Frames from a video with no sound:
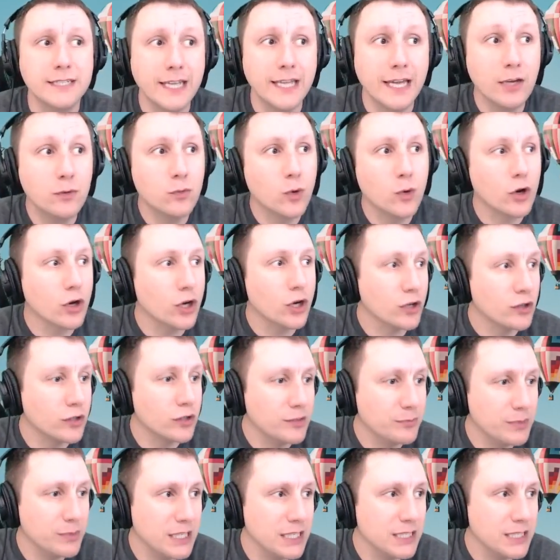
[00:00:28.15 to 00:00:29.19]
Today we're
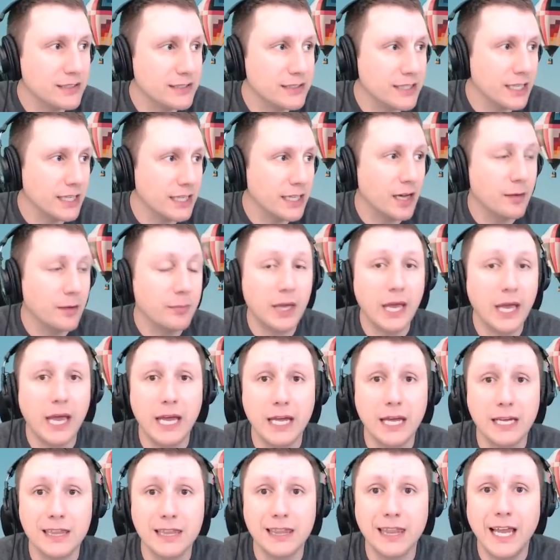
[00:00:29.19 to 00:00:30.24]
going to be setting up
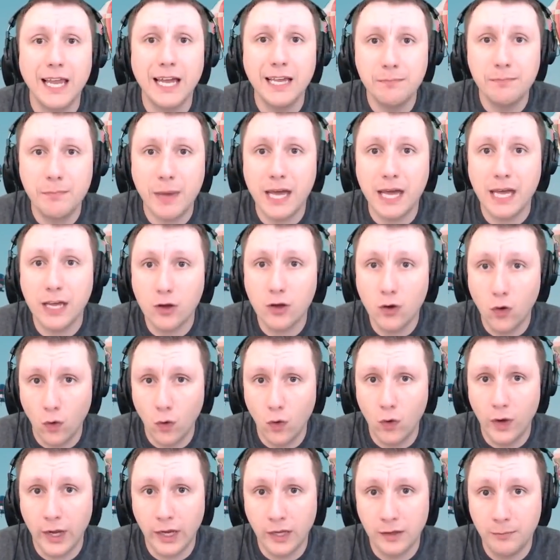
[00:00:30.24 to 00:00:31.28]
a
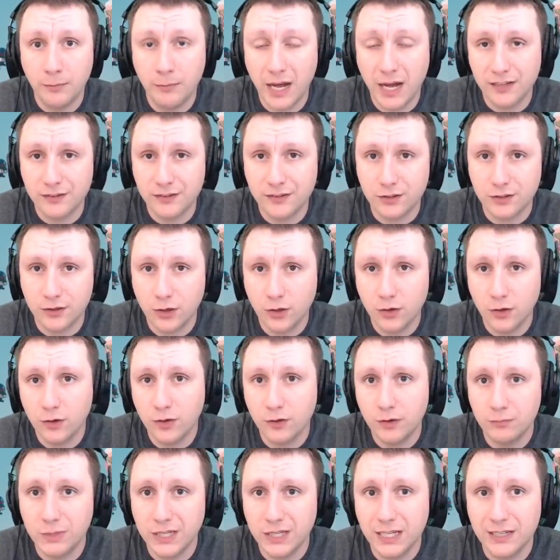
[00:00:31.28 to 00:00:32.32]
LightPayCoin
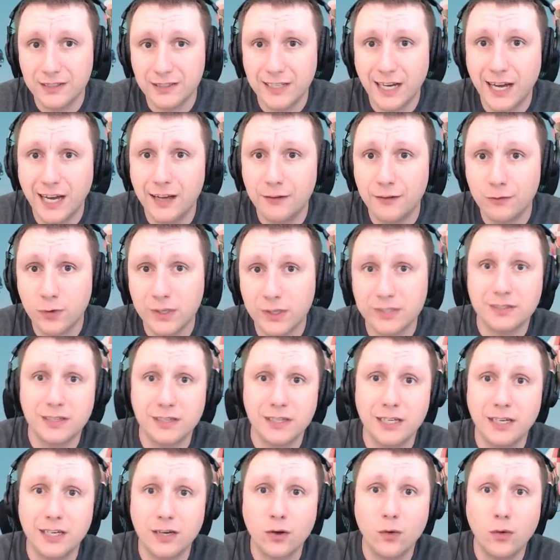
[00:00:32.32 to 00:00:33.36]
masternode because I've
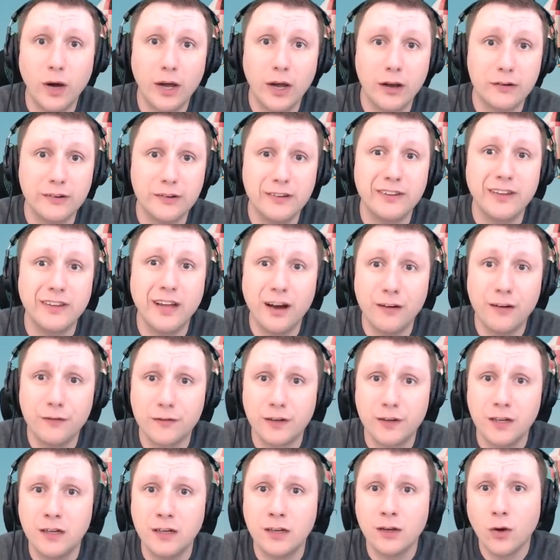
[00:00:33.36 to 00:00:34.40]
recently acquired
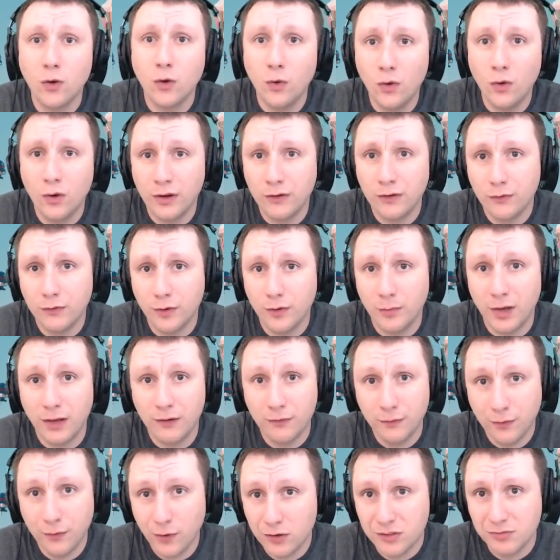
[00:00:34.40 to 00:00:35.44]
enough coin from my
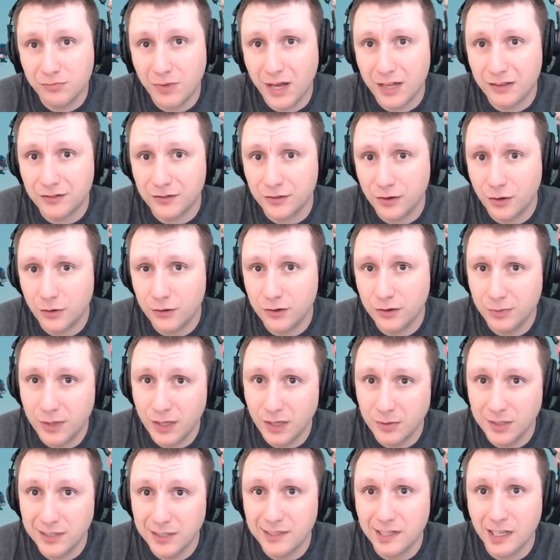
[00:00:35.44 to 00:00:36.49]
first masternode to be
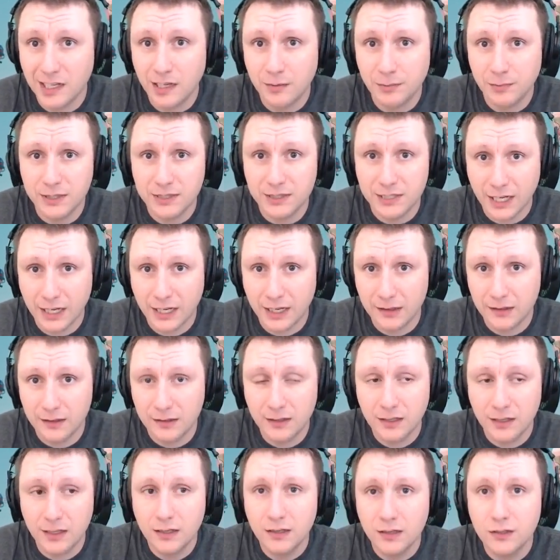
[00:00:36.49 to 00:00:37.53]
able to set up a second.
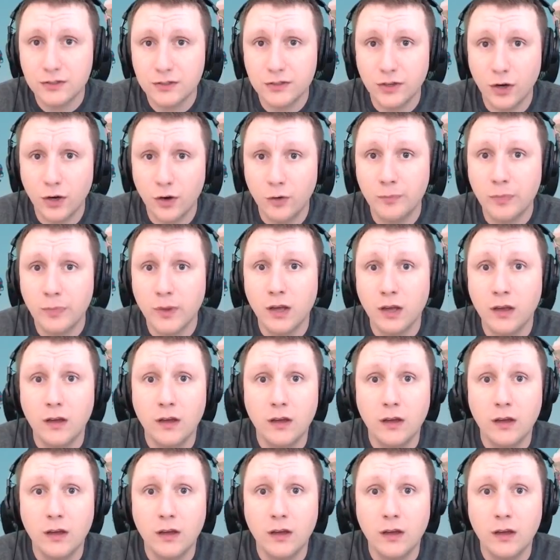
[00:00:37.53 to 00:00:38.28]
So